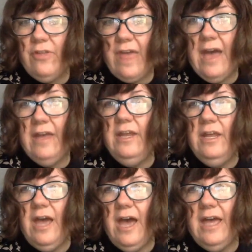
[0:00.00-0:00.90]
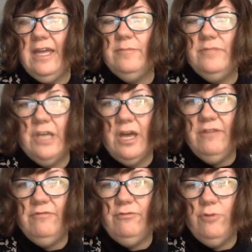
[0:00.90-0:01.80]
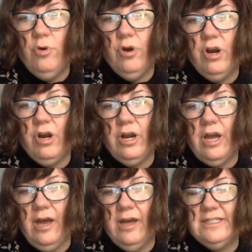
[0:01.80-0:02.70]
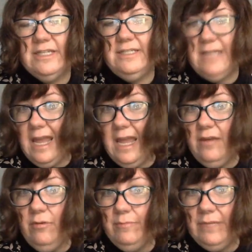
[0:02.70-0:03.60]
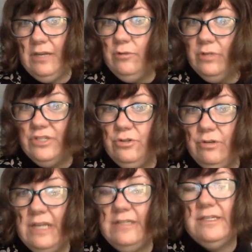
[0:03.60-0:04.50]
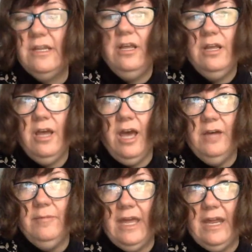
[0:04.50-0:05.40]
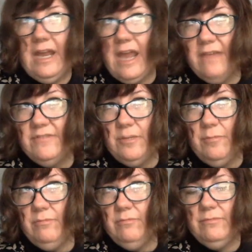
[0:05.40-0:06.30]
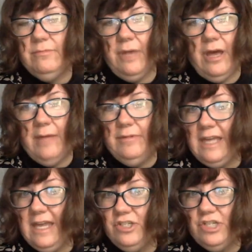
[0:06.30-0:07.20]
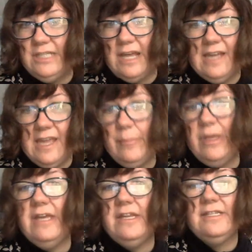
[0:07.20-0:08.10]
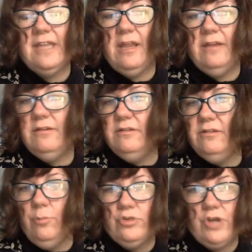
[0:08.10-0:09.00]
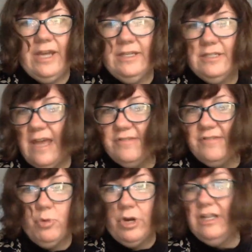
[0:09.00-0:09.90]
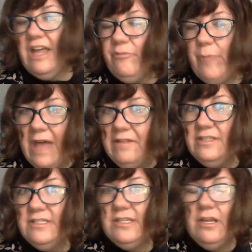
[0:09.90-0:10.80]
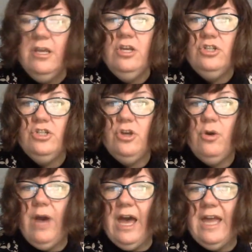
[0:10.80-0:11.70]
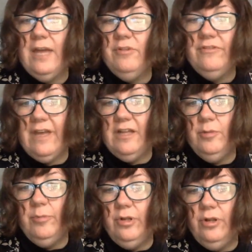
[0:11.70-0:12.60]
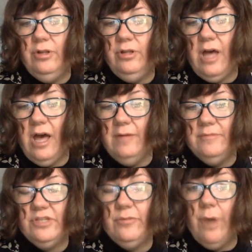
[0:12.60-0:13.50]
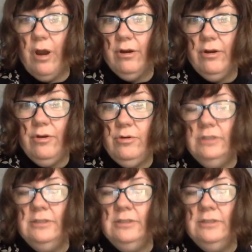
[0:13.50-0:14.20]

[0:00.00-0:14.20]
that. I am done for today meeting with students, and I have some obligations on campus and trying to have some work-life balance. So I am available tomorrow